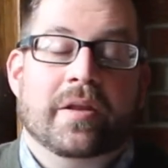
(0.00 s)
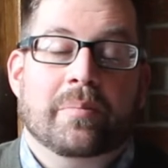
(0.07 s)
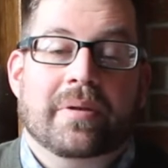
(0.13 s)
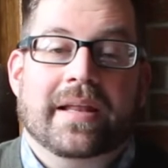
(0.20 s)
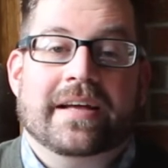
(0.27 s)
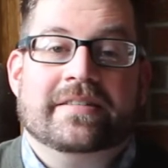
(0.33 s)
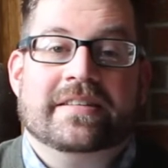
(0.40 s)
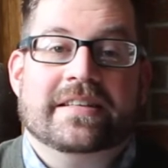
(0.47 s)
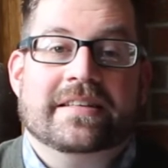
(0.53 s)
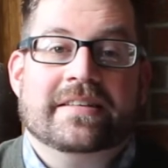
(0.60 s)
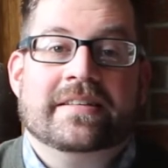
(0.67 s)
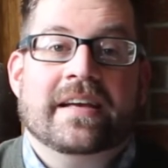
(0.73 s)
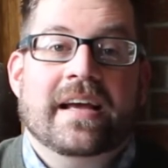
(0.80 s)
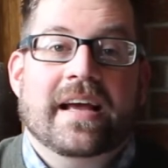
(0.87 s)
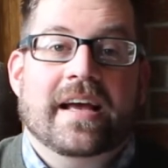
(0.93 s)

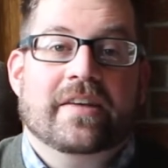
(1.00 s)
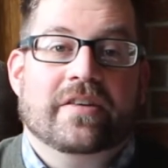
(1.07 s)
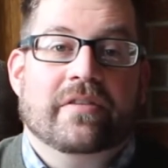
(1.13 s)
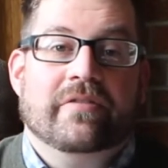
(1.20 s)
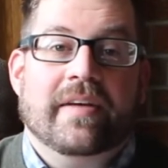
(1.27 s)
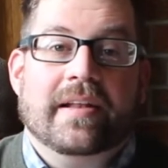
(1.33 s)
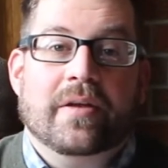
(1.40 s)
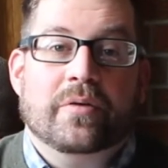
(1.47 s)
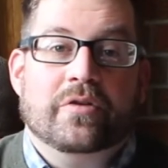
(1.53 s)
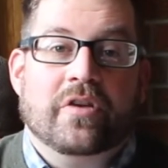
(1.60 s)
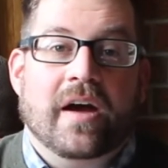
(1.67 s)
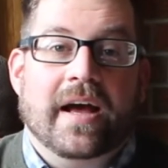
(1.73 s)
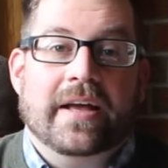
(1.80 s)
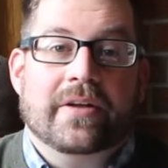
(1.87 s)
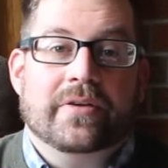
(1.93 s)
blessings as a fellow
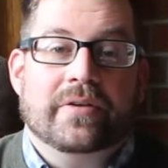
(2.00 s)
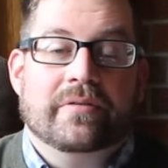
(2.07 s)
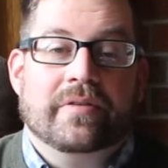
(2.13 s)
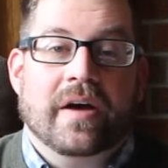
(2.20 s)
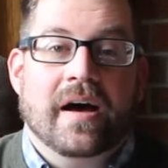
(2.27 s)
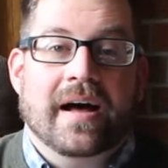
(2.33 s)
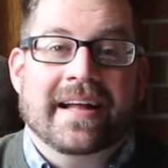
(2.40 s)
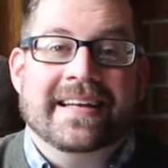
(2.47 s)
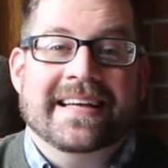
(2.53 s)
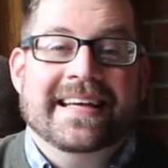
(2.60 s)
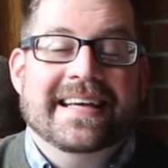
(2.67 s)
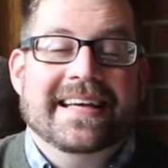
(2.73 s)
child of God.